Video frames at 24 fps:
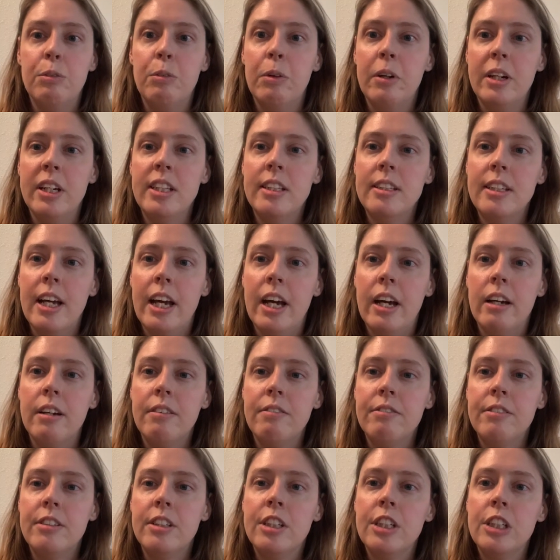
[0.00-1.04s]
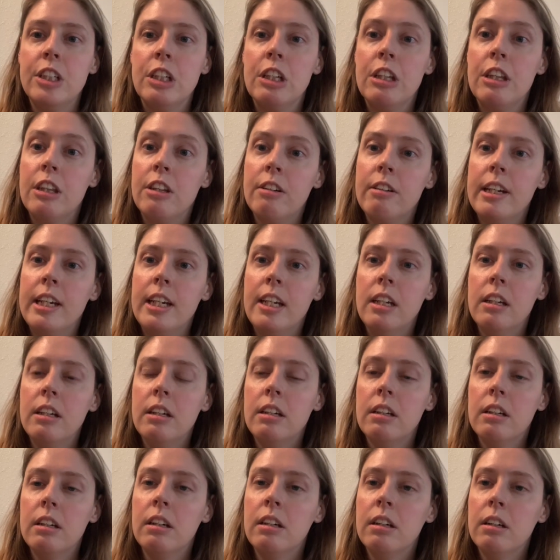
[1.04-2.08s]
What's after three?
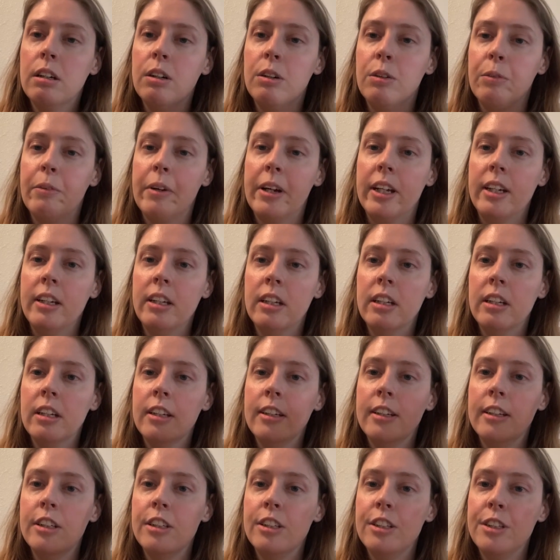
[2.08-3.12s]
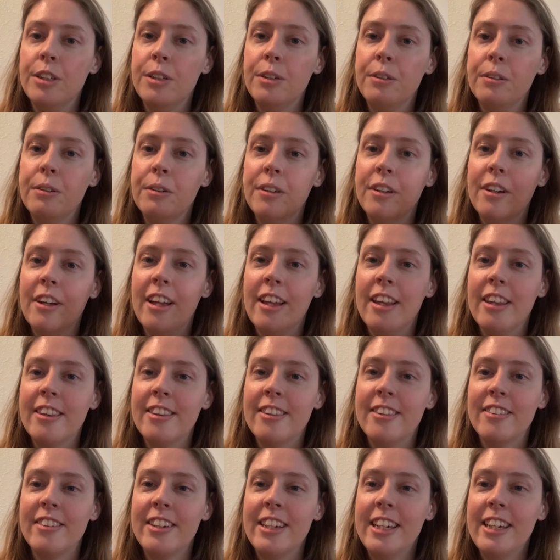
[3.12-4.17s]
One, two,
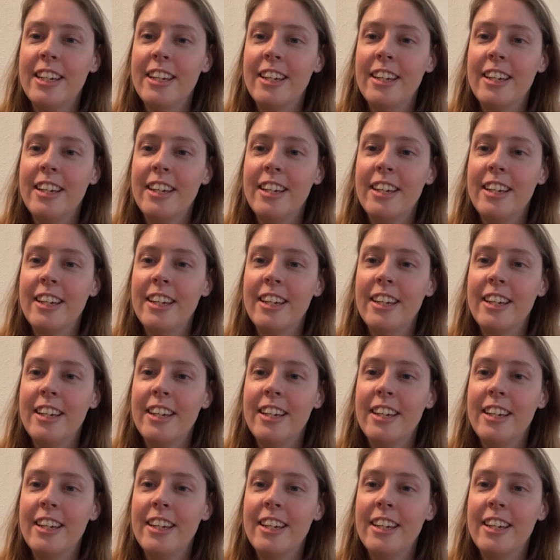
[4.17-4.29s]
three,